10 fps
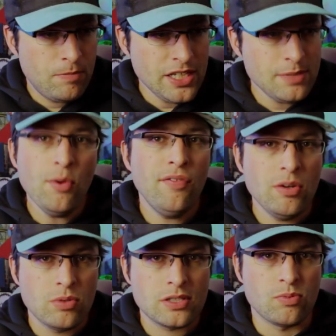This
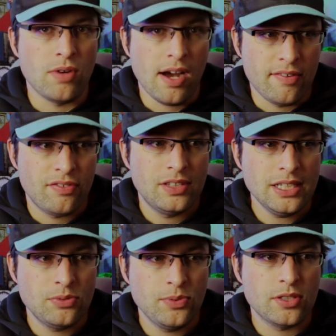movie was rough.
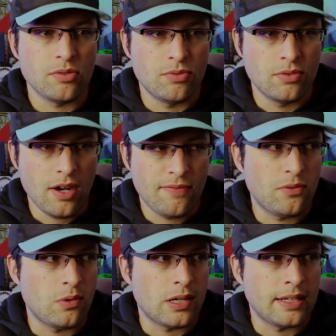This was a
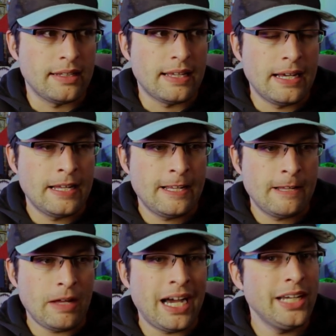rough one.
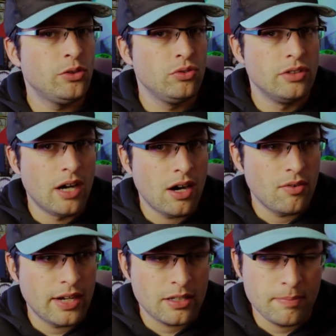I do not
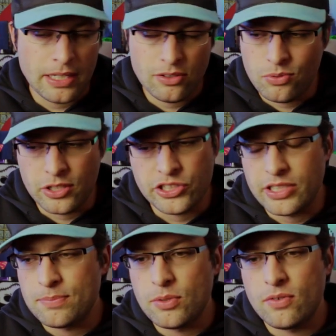recommend you watch
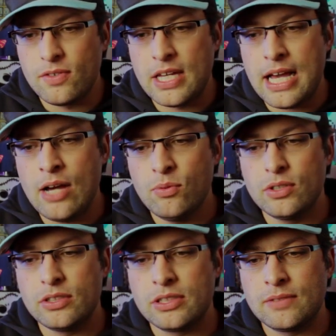this movie. I
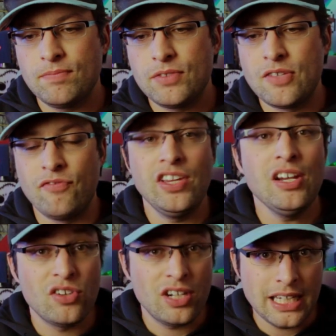was
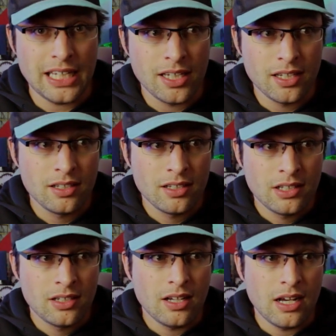severely
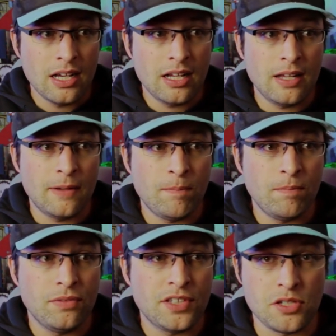
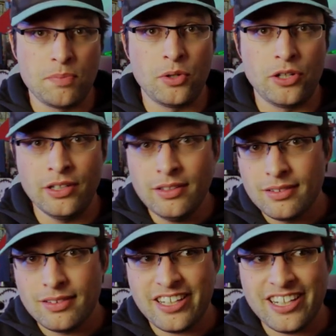disappointed.
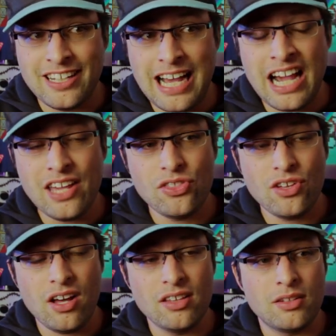I
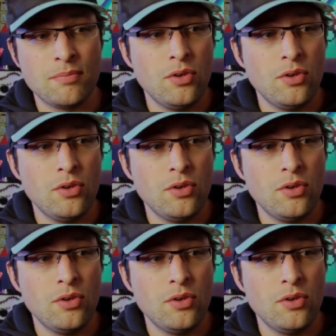thought the